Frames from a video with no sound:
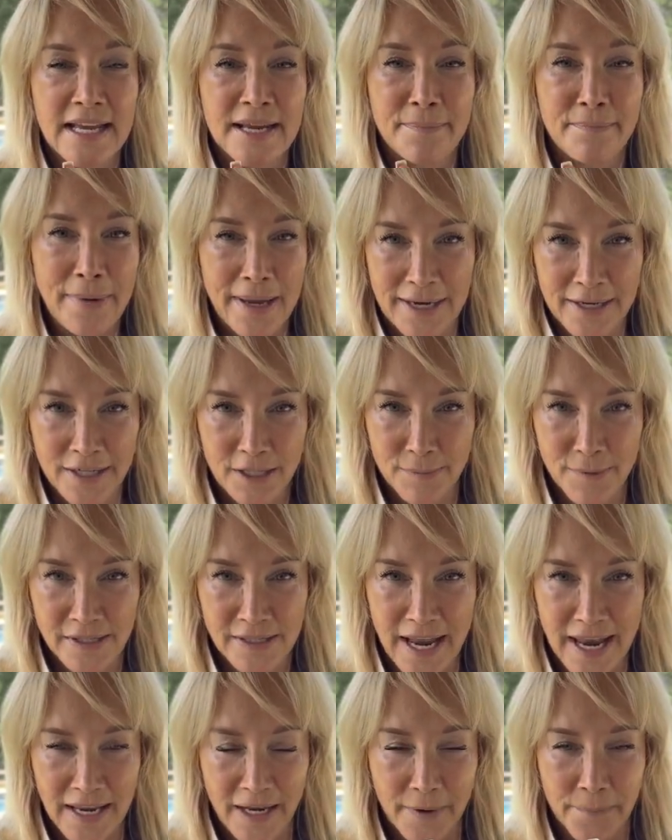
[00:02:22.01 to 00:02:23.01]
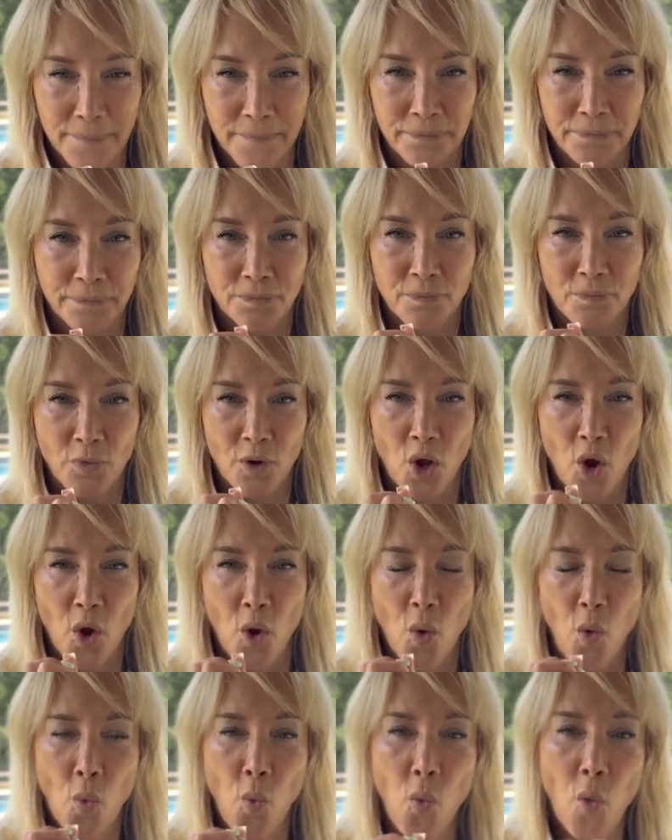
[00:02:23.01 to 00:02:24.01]
Biggest mistake.
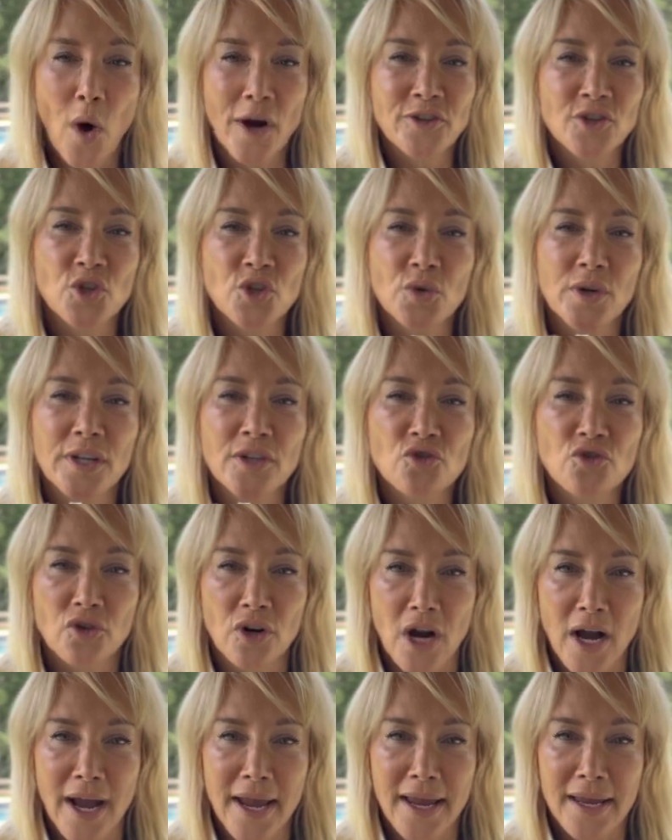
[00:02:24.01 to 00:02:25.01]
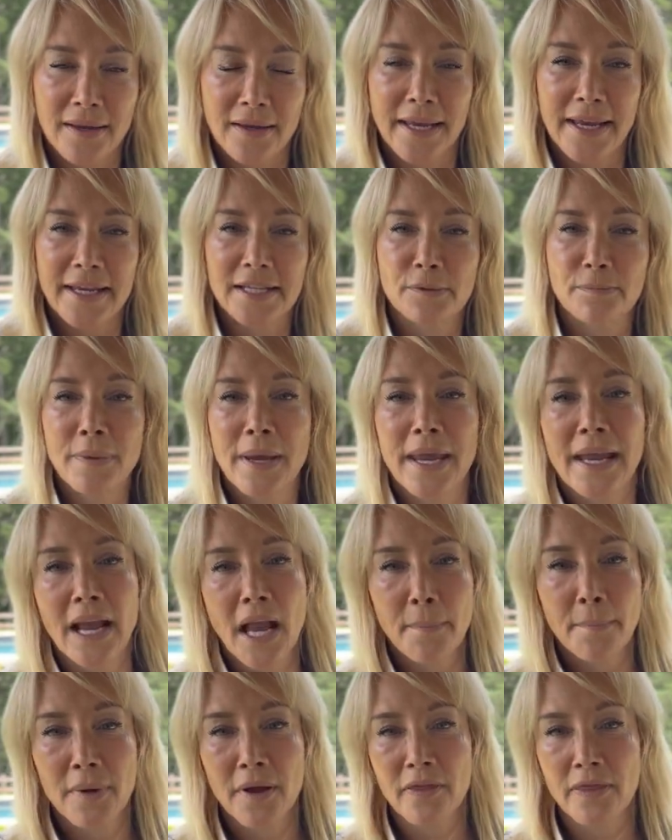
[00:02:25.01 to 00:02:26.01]
What you can try is pick
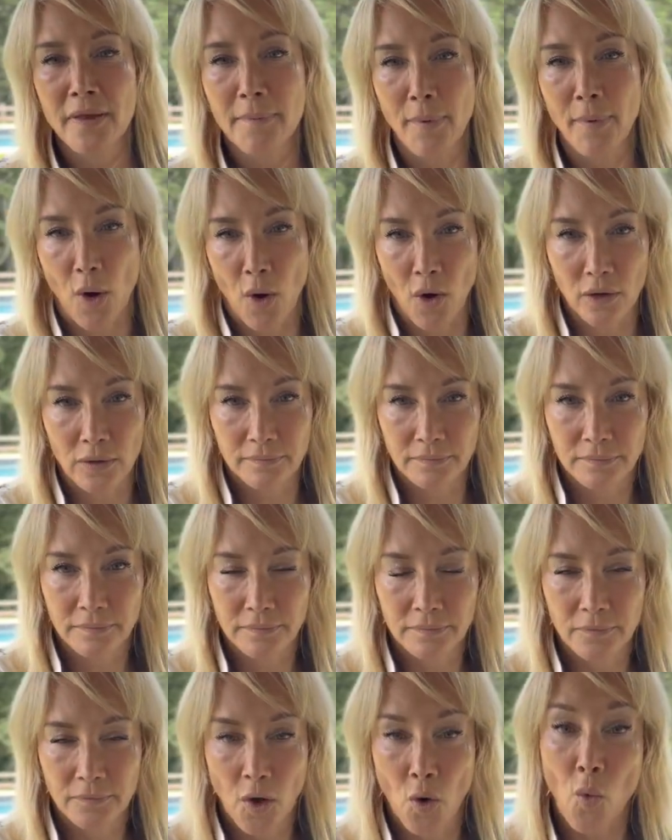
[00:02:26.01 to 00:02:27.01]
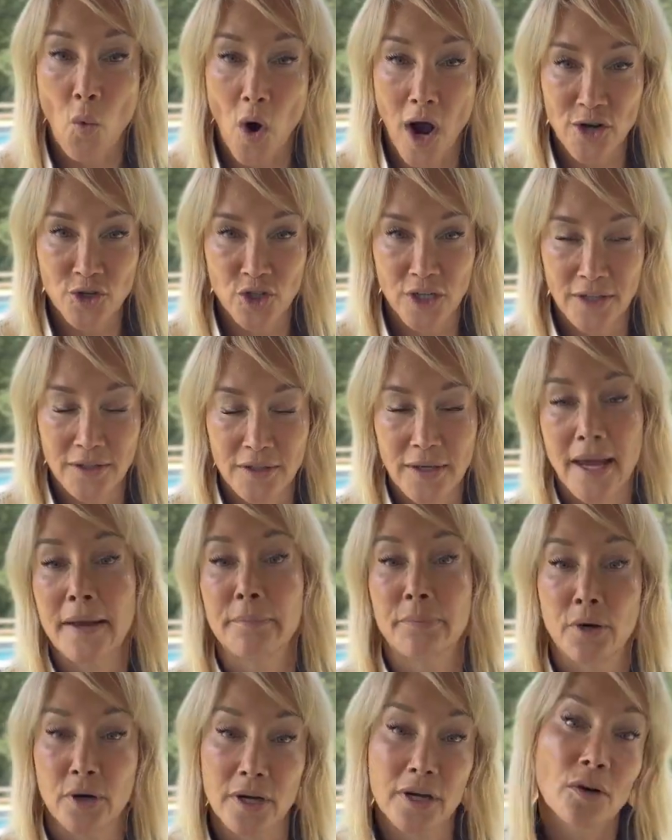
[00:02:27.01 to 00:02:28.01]
up the bowl, wash it, and
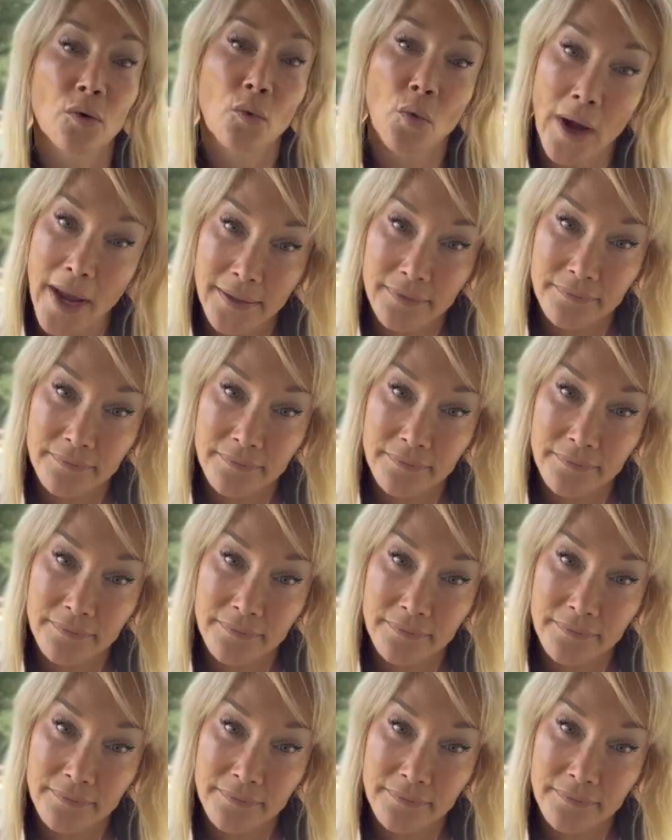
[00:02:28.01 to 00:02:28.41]
put it away.